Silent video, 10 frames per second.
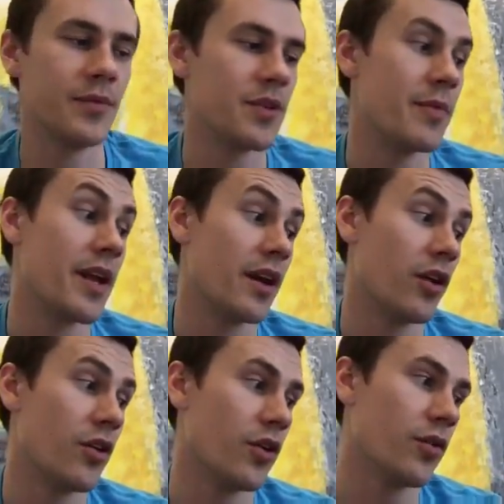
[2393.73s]
to be in it,
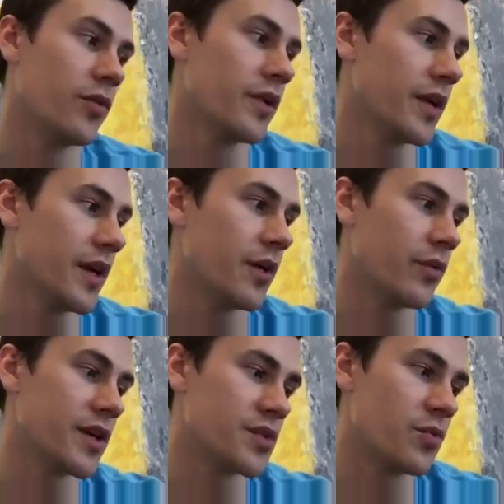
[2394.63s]
although it
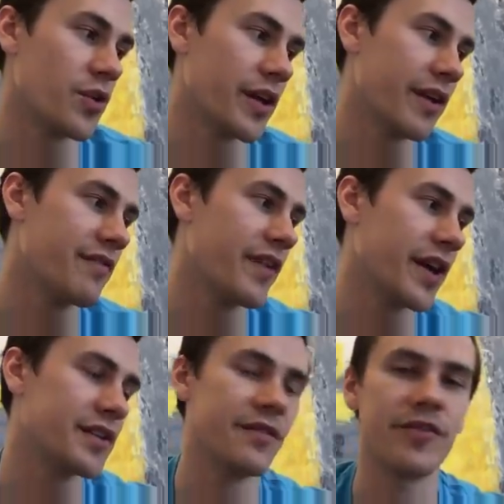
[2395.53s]
is really
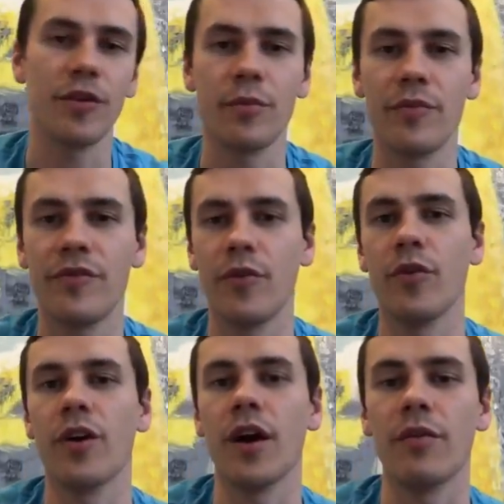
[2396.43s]
effective for
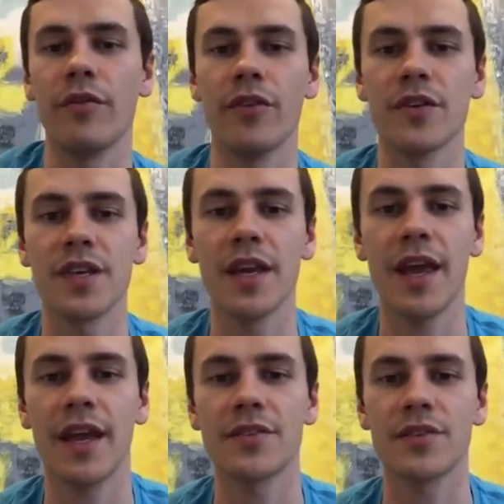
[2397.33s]
reversing
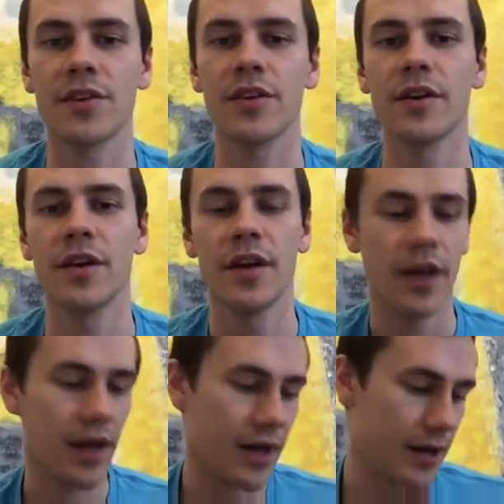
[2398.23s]
cancer
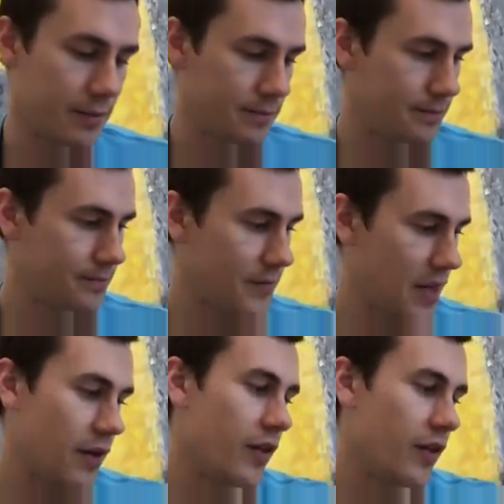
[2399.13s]
and